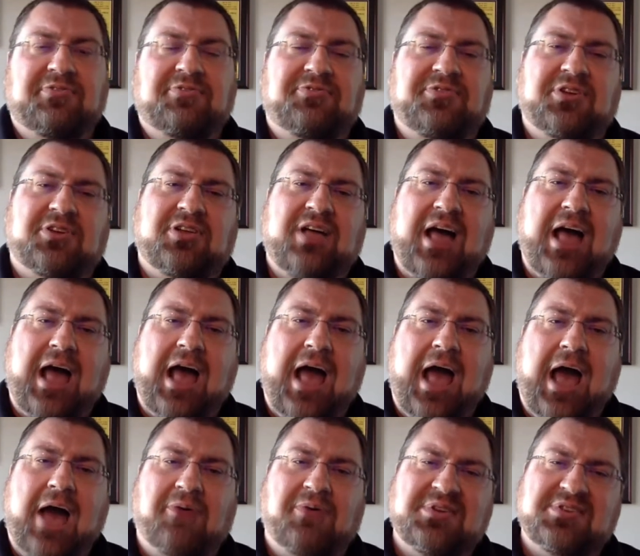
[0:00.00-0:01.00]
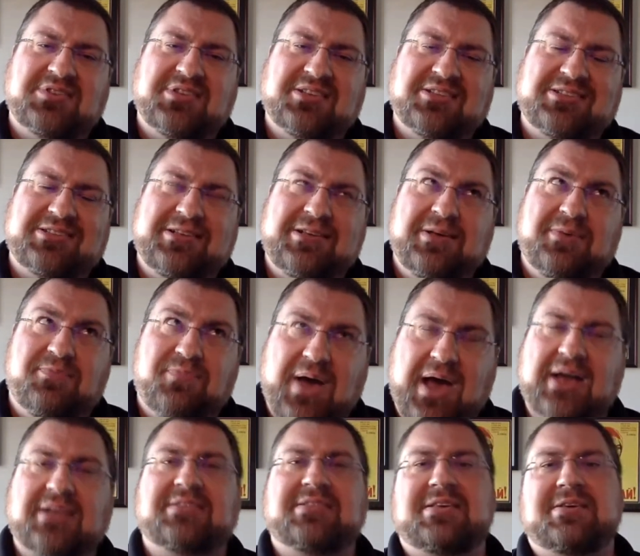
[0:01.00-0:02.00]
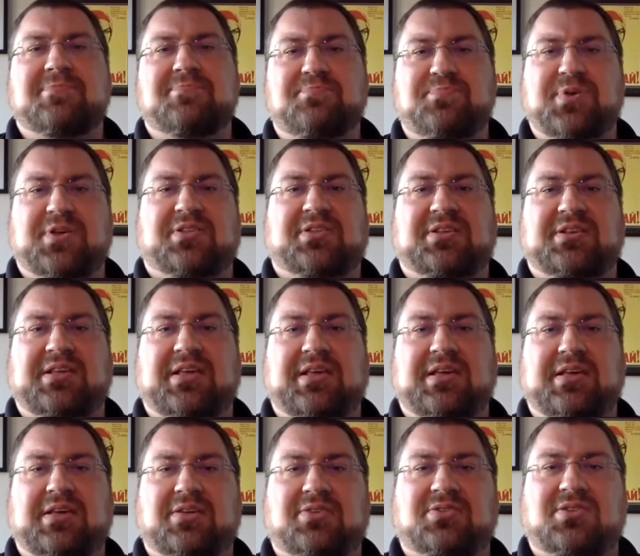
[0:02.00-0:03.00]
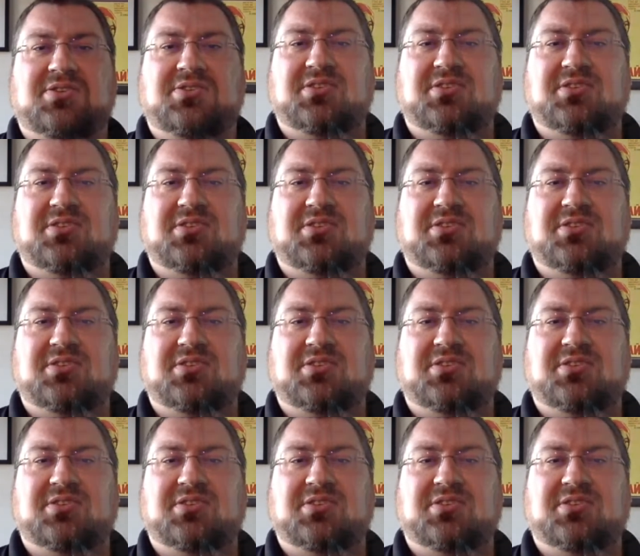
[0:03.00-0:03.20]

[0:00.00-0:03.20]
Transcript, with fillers: Phil, how does this impact the ability to